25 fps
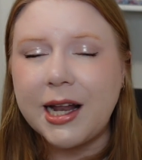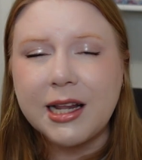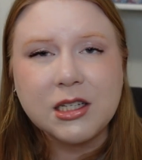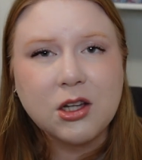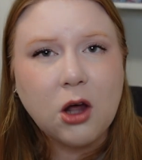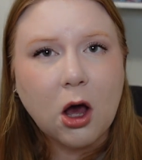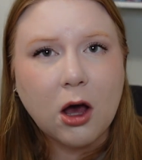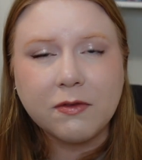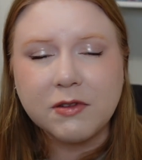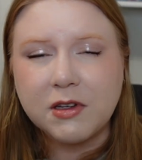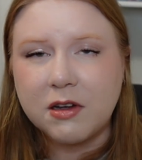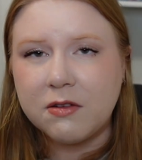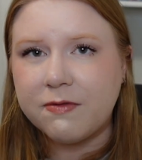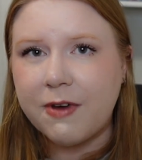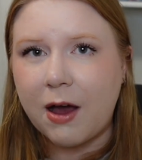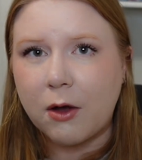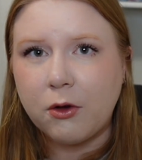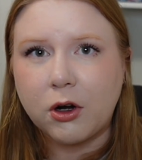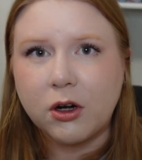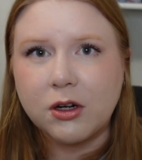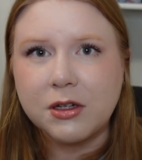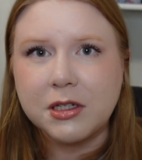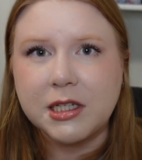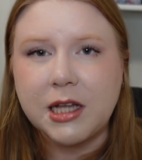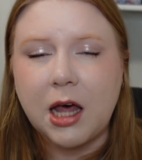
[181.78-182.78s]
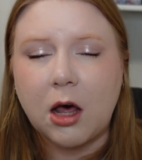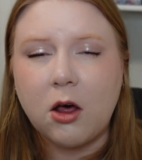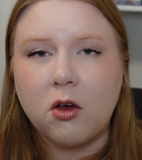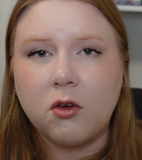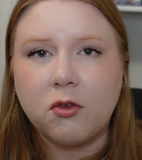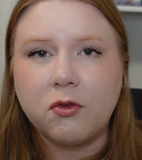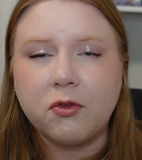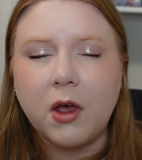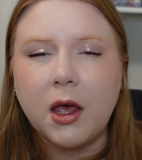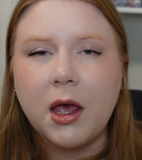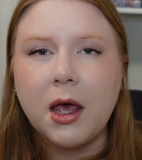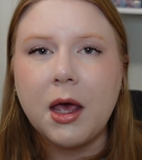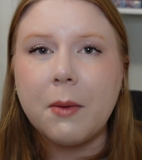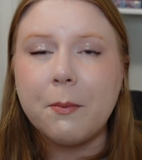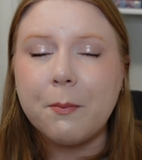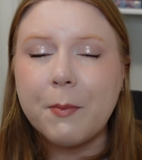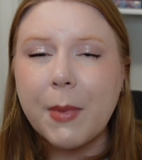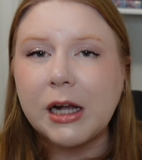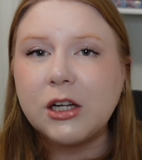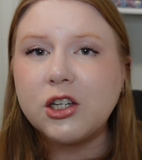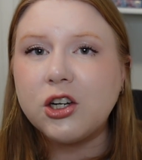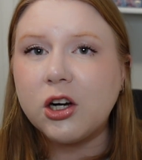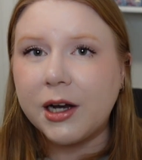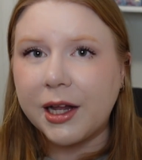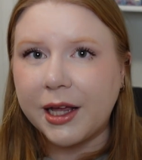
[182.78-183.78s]
has often found herself
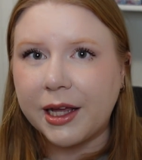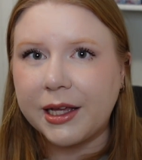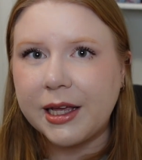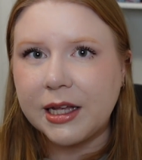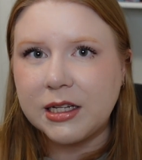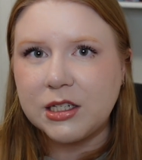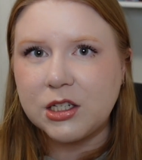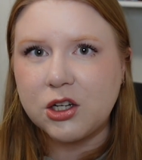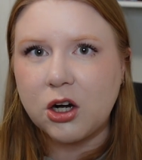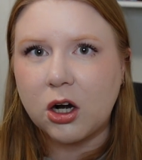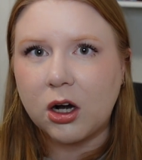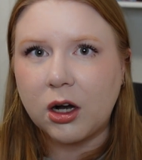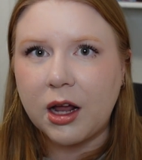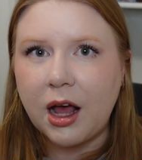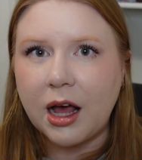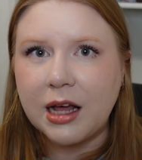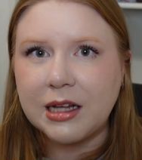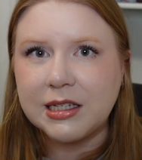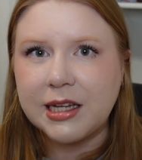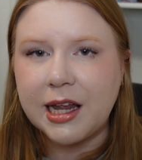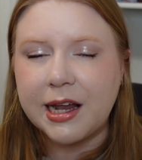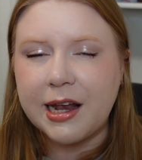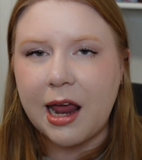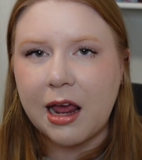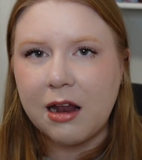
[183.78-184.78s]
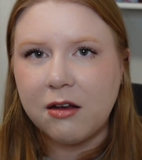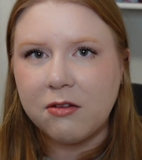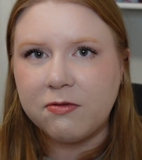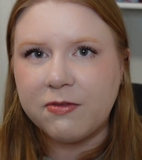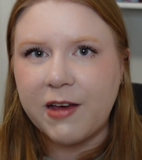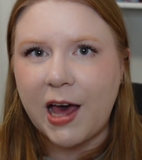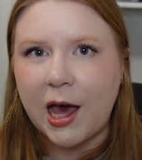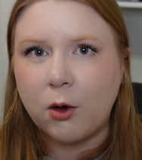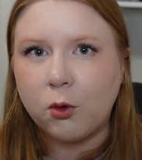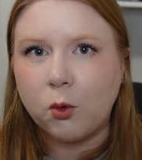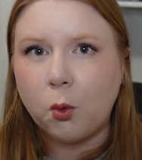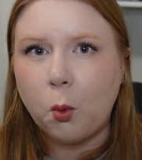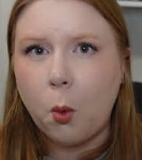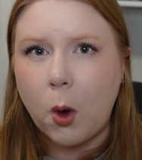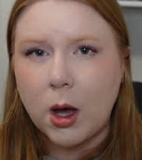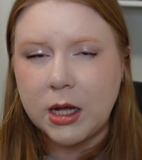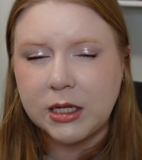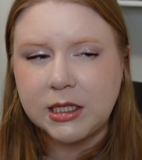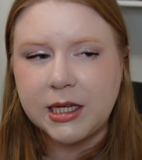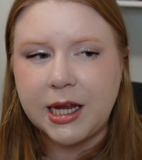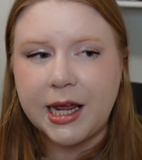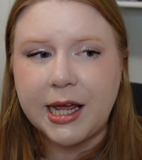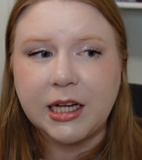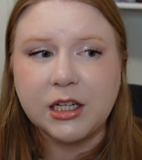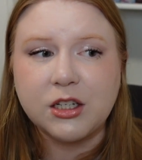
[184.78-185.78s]
measured against her cousin and found
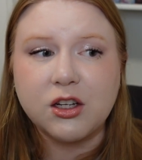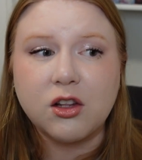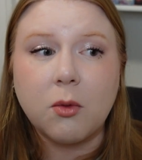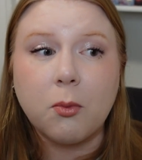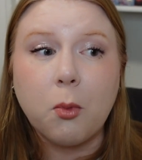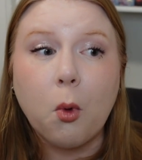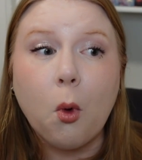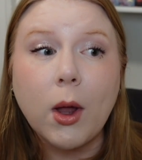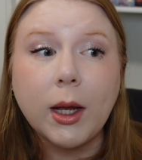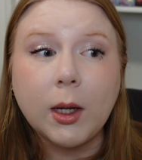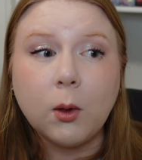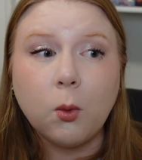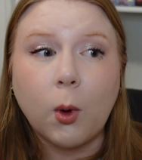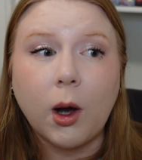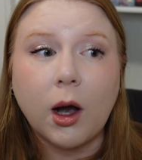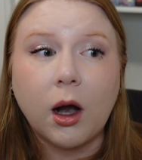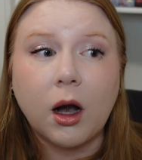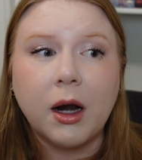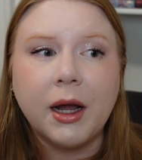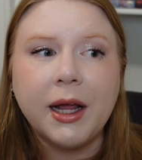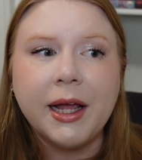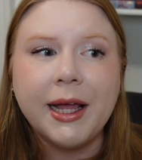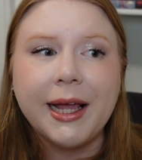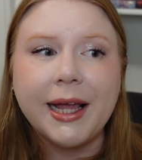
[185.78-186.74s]
wanting to the point point where